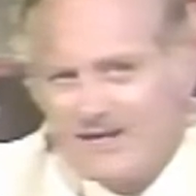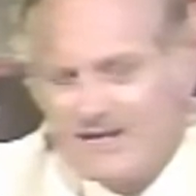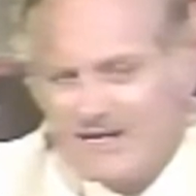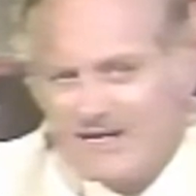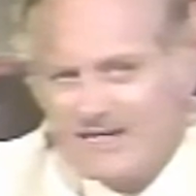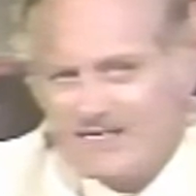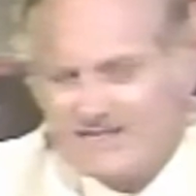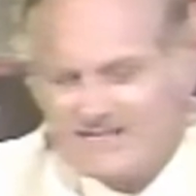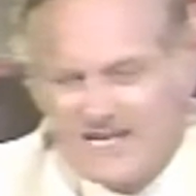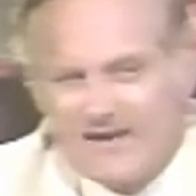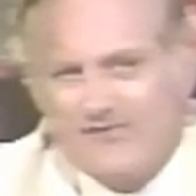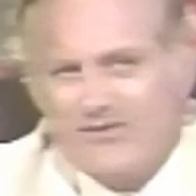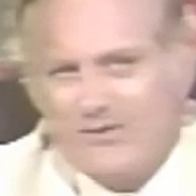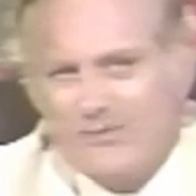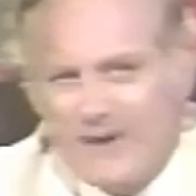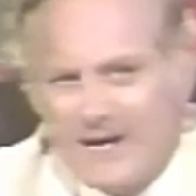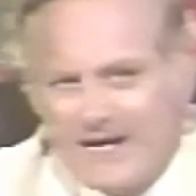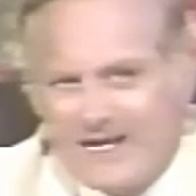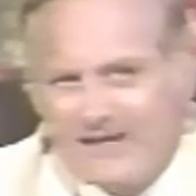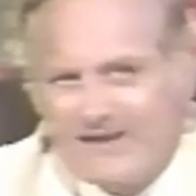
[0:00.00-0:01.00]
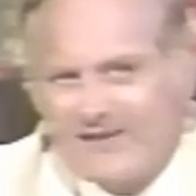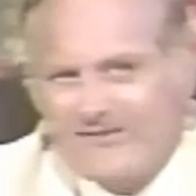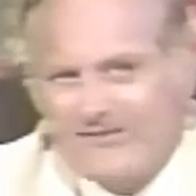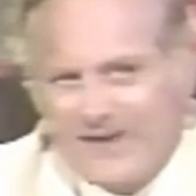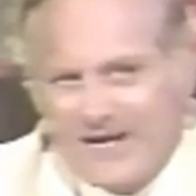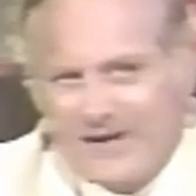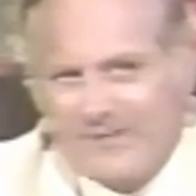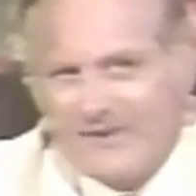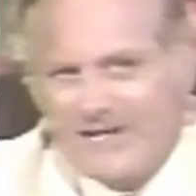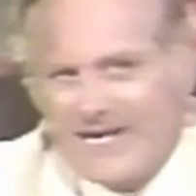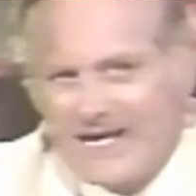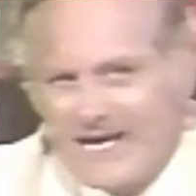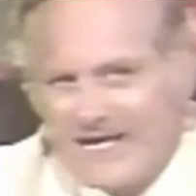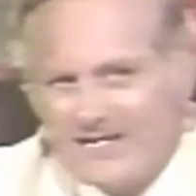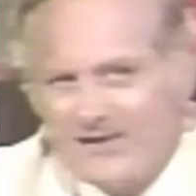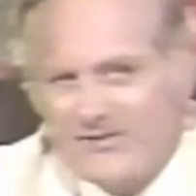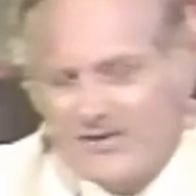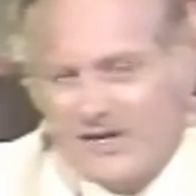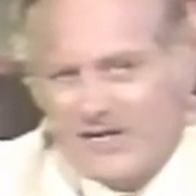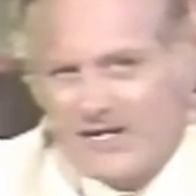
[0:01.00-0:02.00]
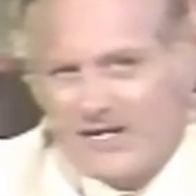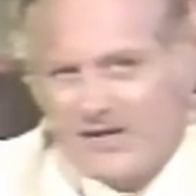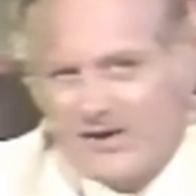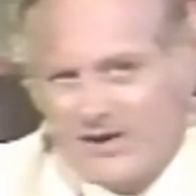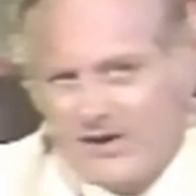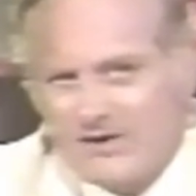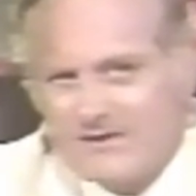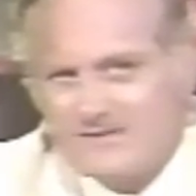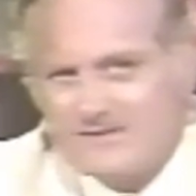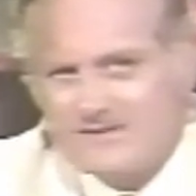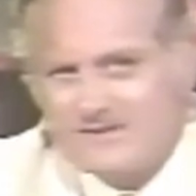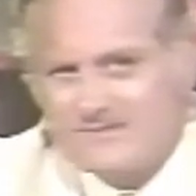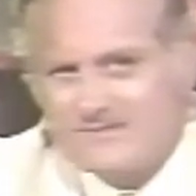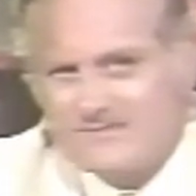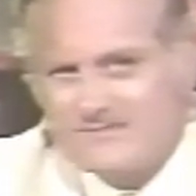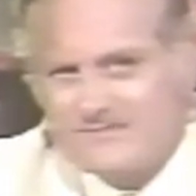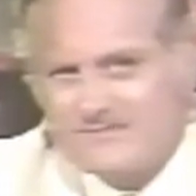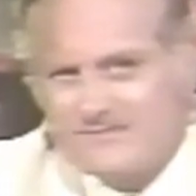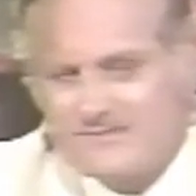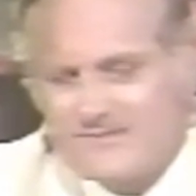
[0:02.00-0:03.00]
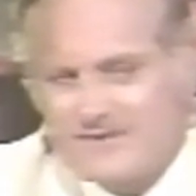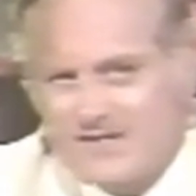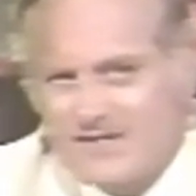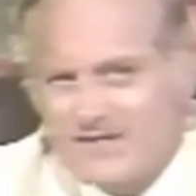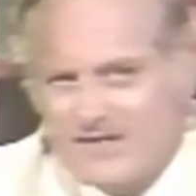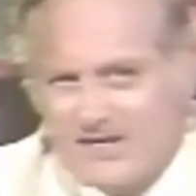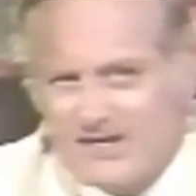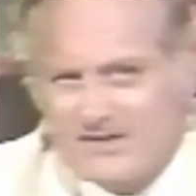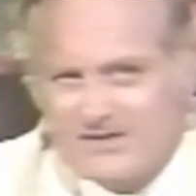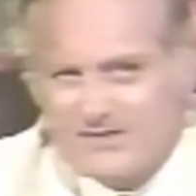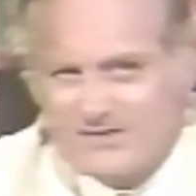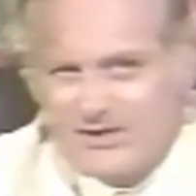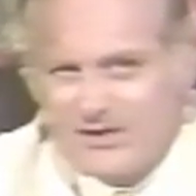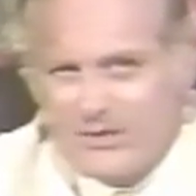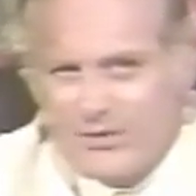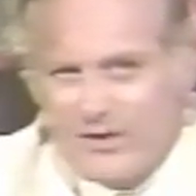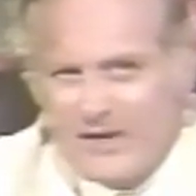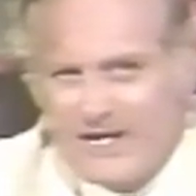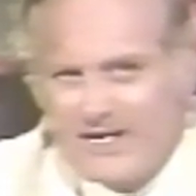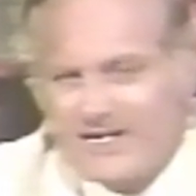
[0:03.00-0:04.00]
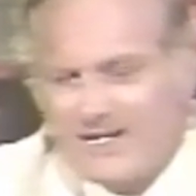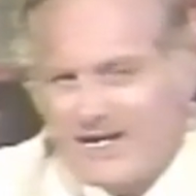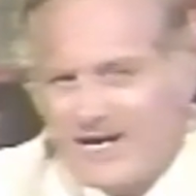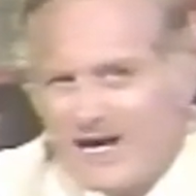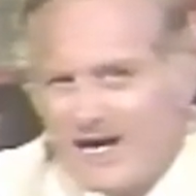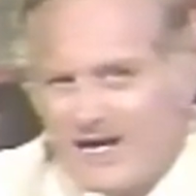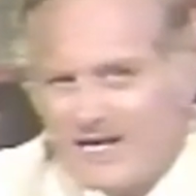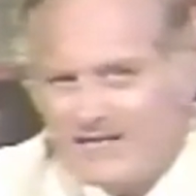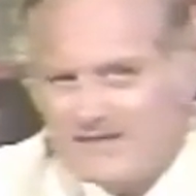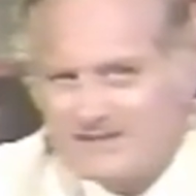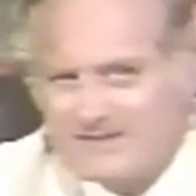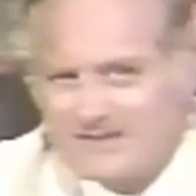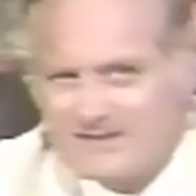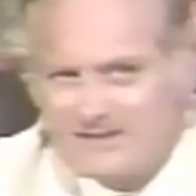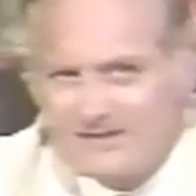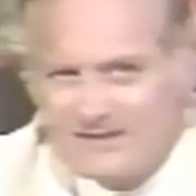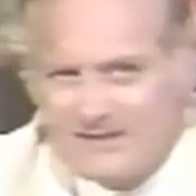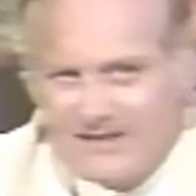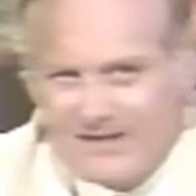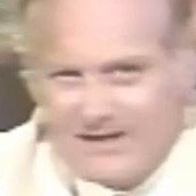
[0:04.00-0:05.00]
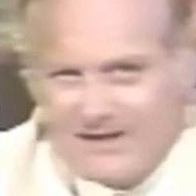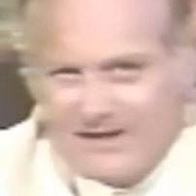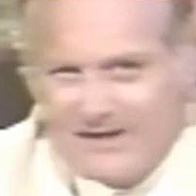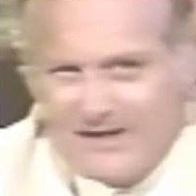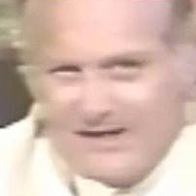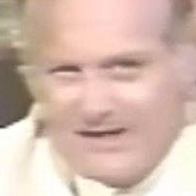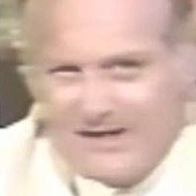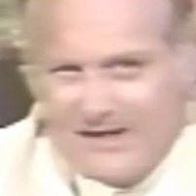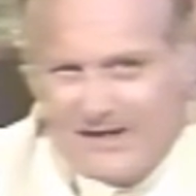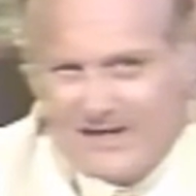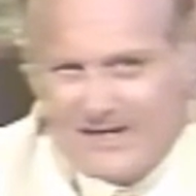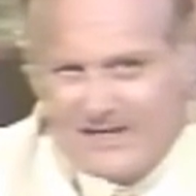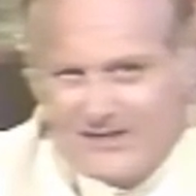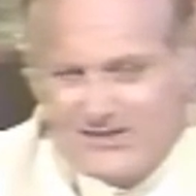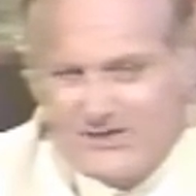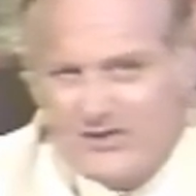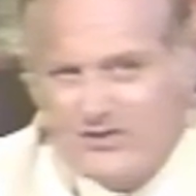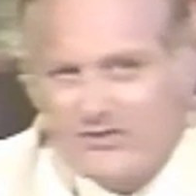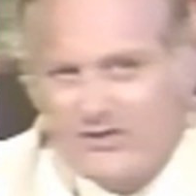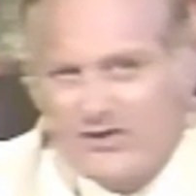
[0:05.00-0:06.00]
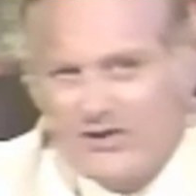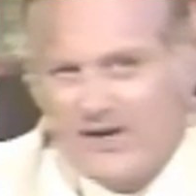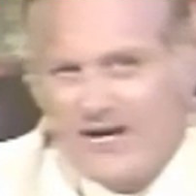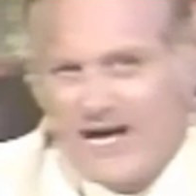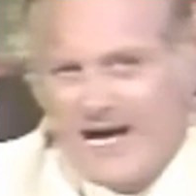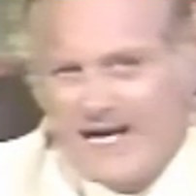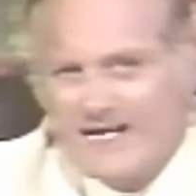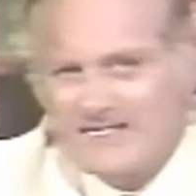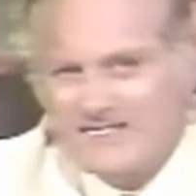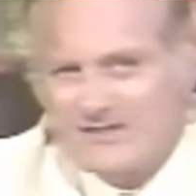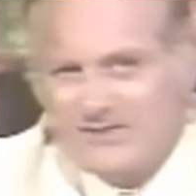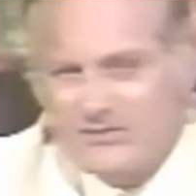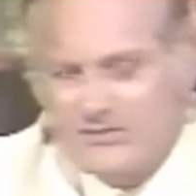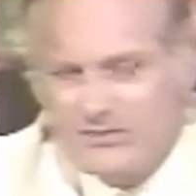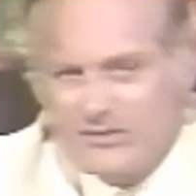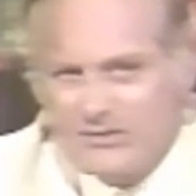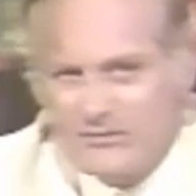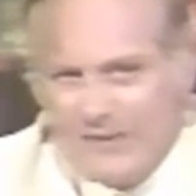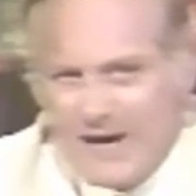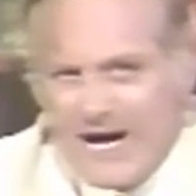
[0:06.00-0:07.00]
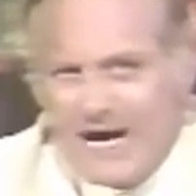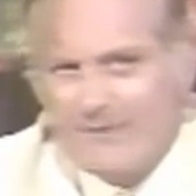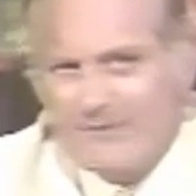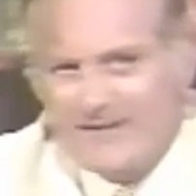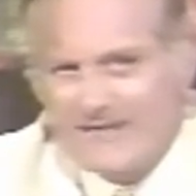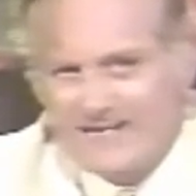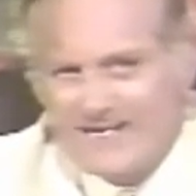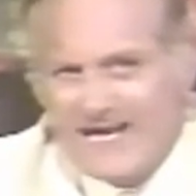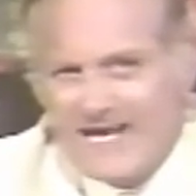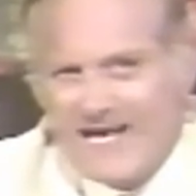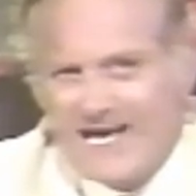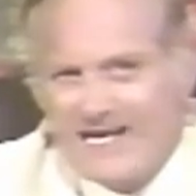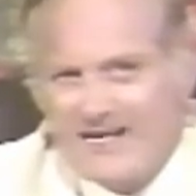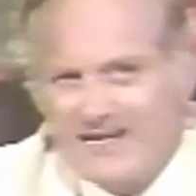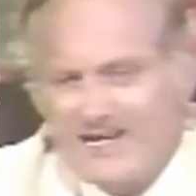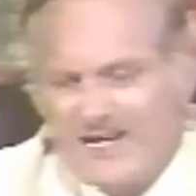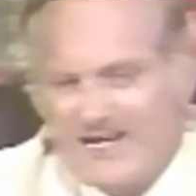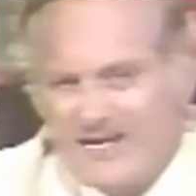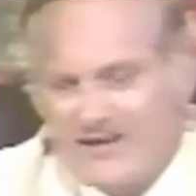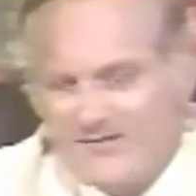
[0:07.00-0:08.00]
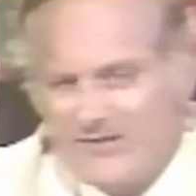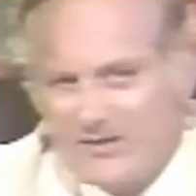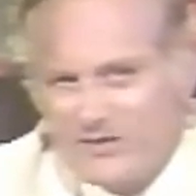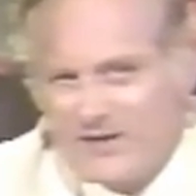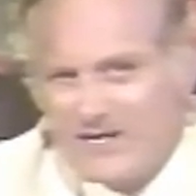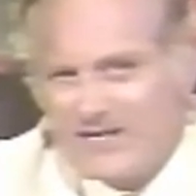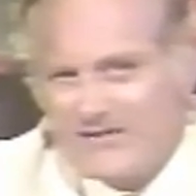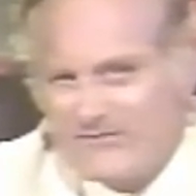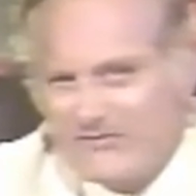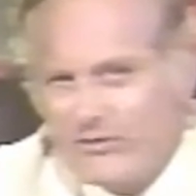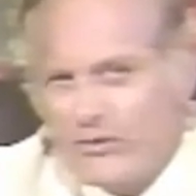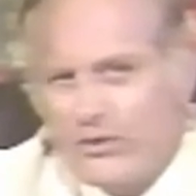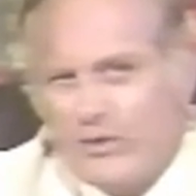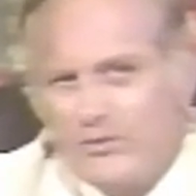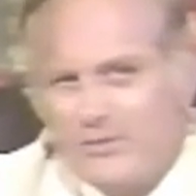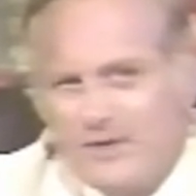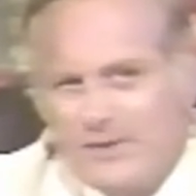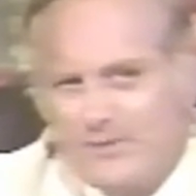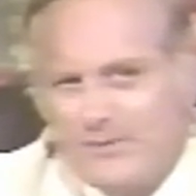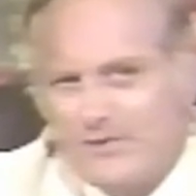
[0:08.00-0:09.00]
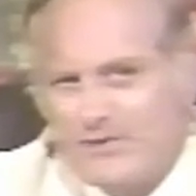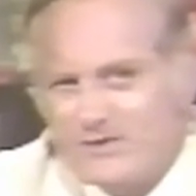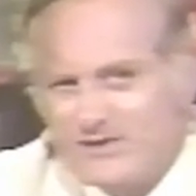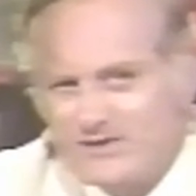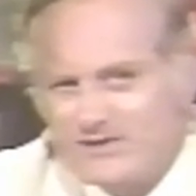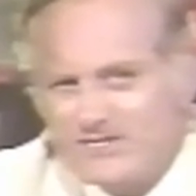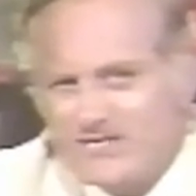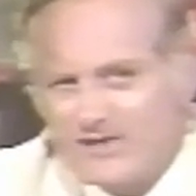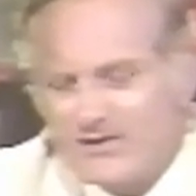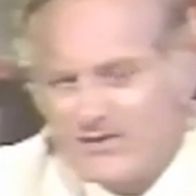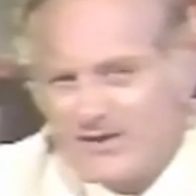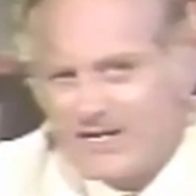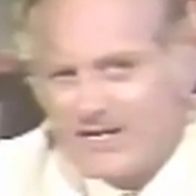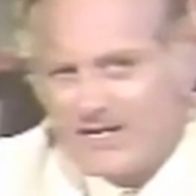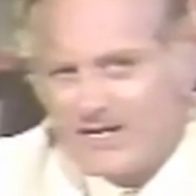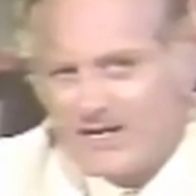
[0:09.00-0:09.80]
is everybody in the family had credit cards. The youngster away at college, a junior in high school, mom and dad. If you get 4 people using credit